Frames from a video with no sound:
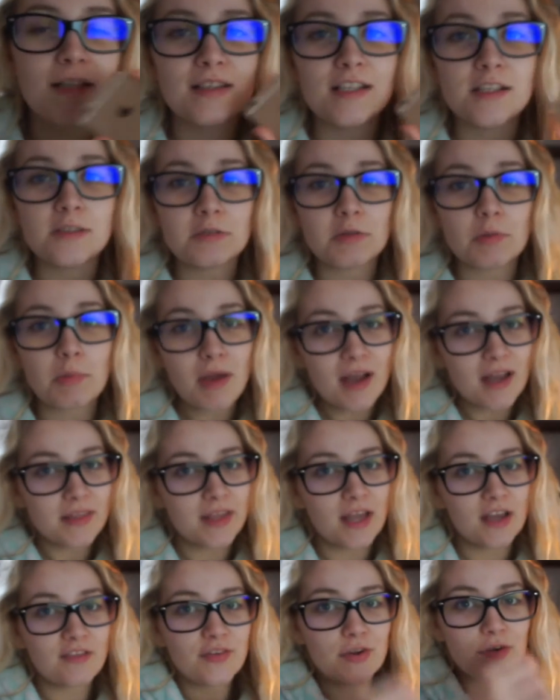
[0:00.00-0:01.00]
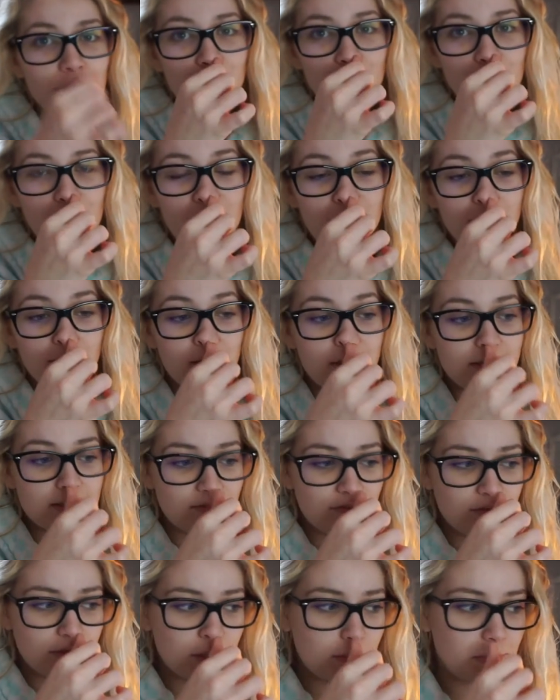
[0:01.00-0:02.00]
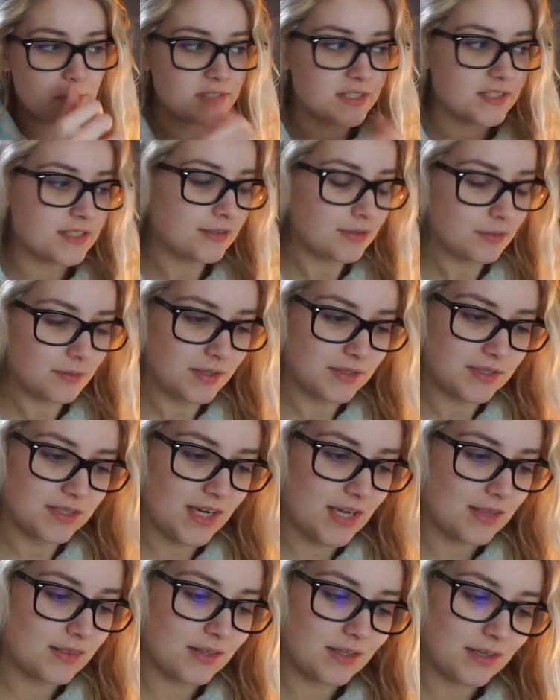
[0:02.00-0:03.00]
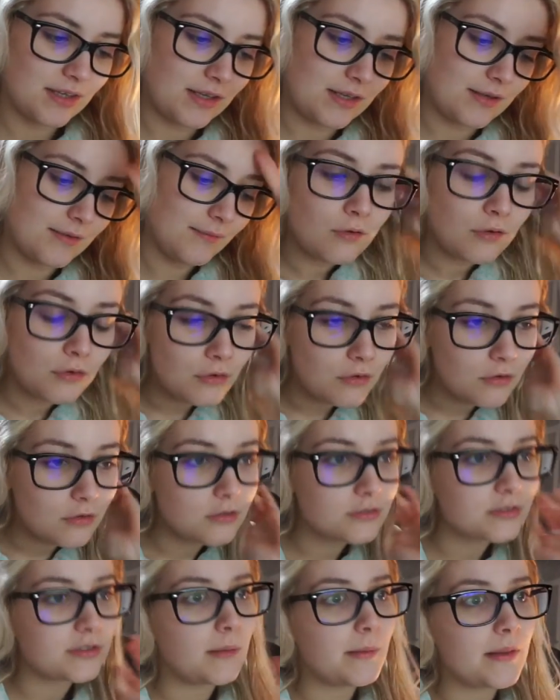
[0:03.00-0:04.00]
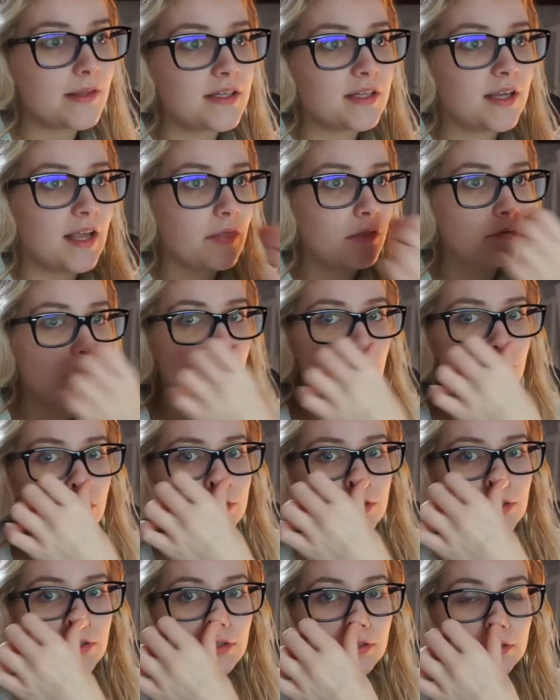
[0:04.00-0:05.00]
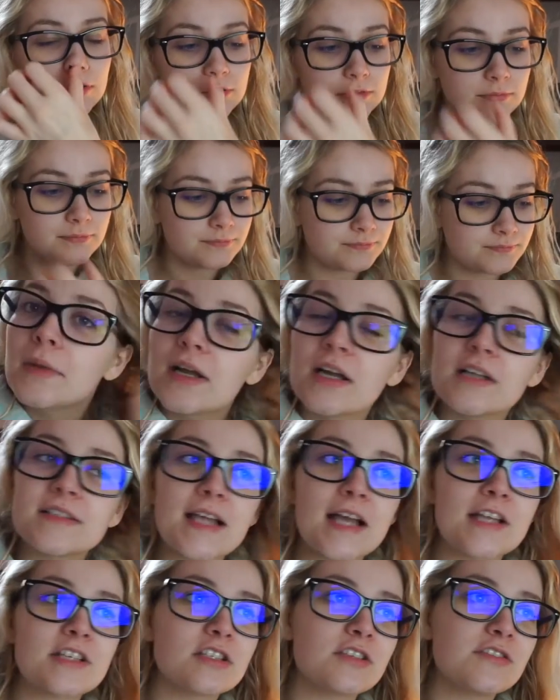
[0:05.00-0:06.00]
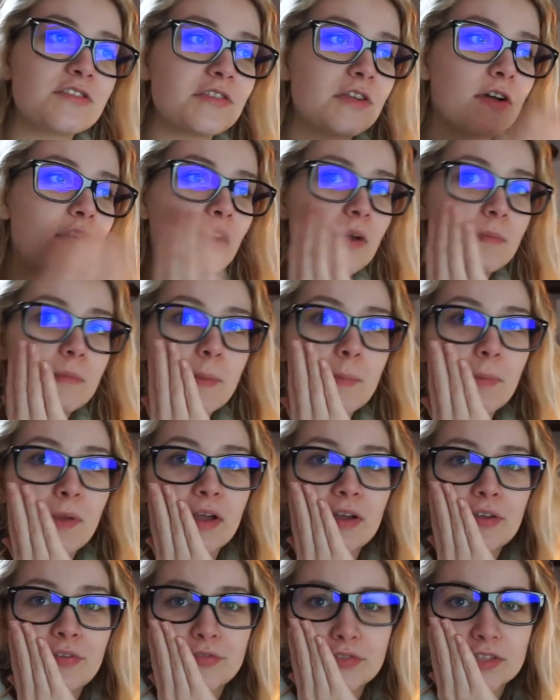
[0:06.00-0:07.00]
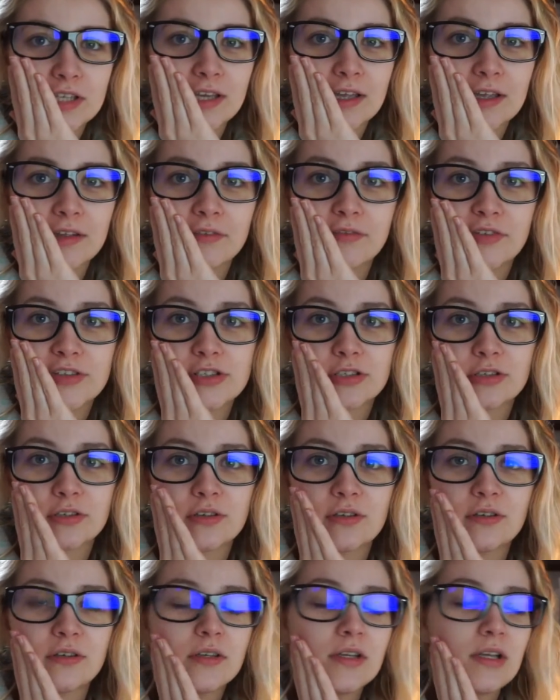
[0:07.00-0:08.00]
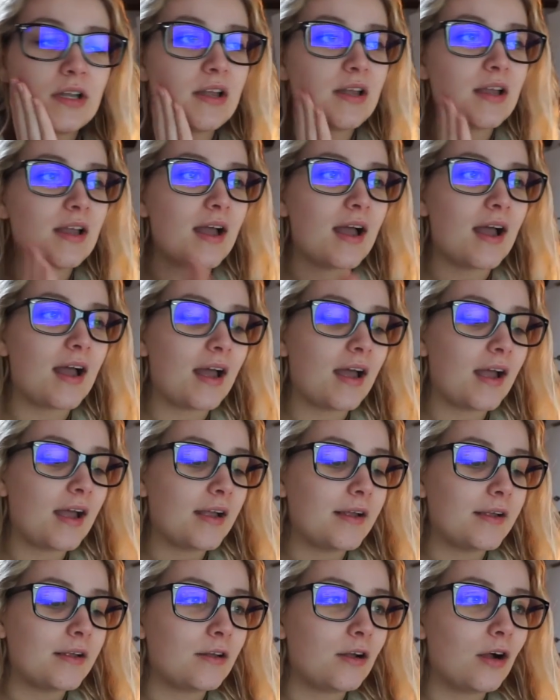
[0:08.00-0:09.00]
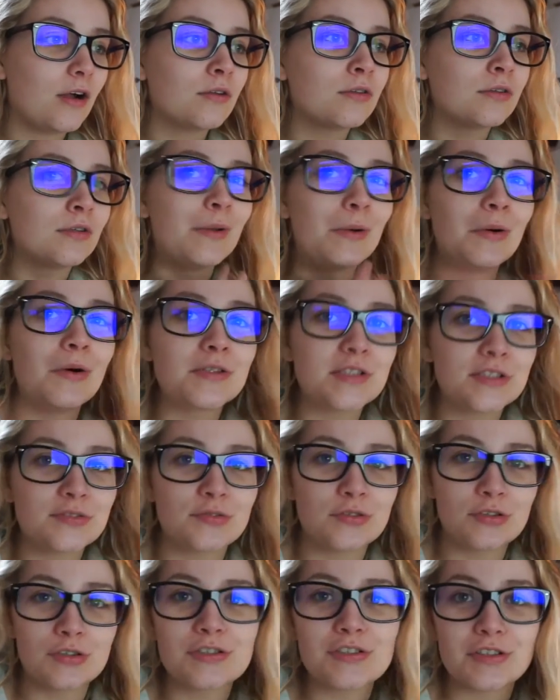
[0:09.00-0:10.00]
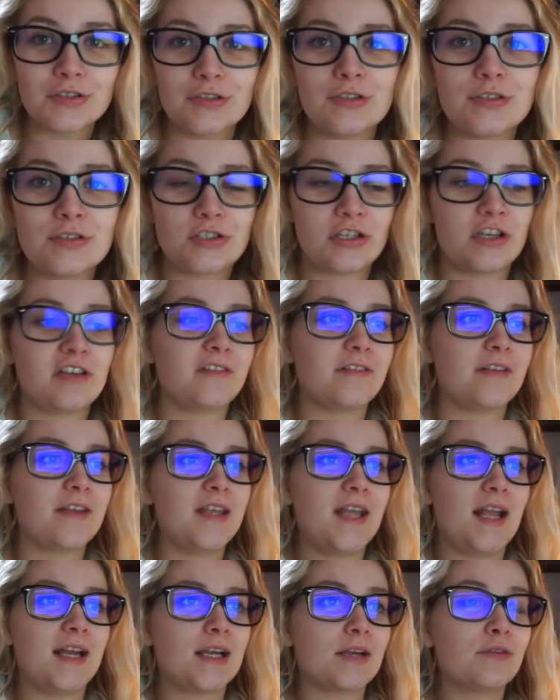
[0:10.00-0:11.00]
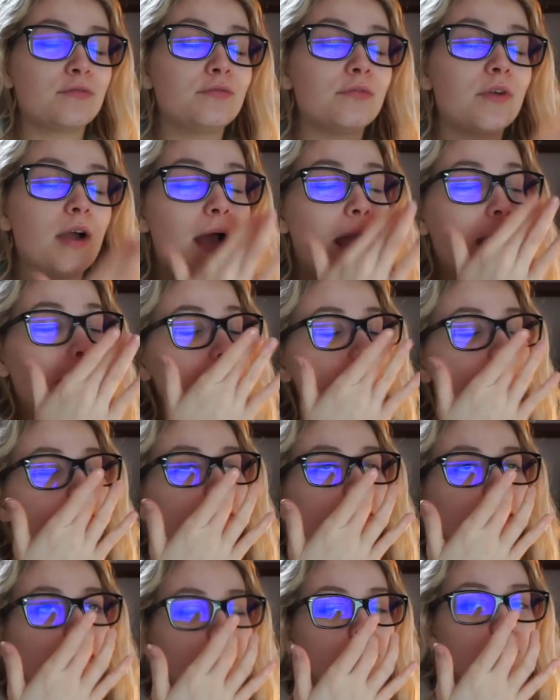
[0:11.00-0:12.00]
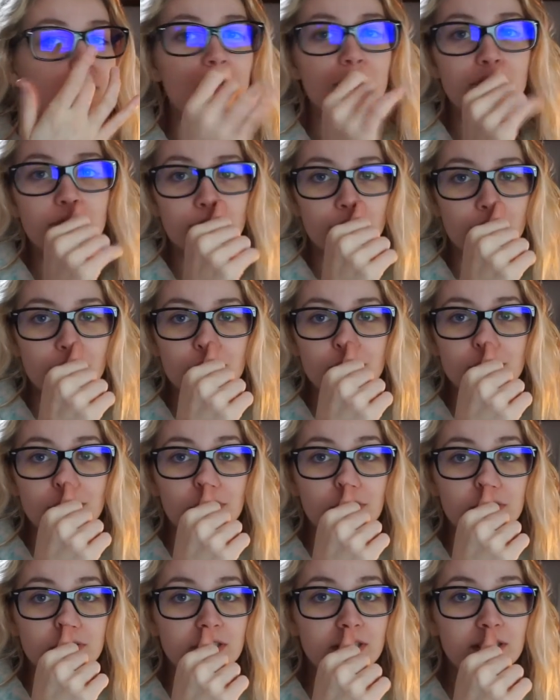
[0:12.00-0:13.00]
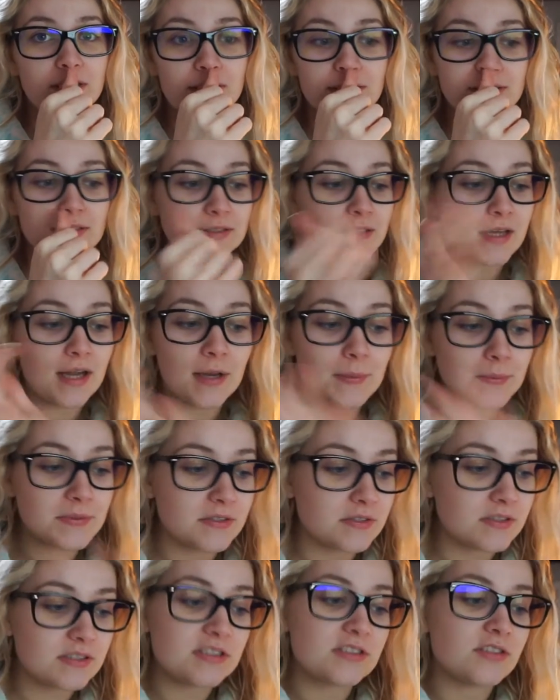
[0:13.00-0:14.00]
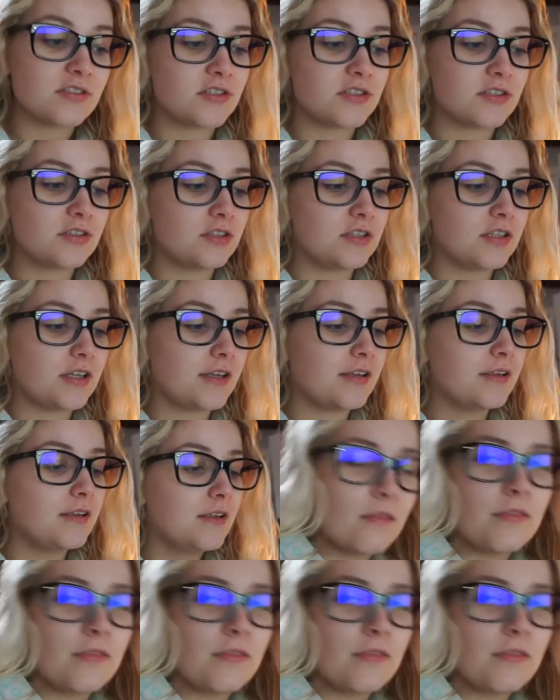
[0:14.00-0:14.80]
This is the part that I found really, really difficult because I didn't know whether to get the gold or whether to get the rose gold. Because as you saw in my birthday video, I got loads of rose gold jewellery and I absolutely love rose gold. I think it's an absolutely stunning colour.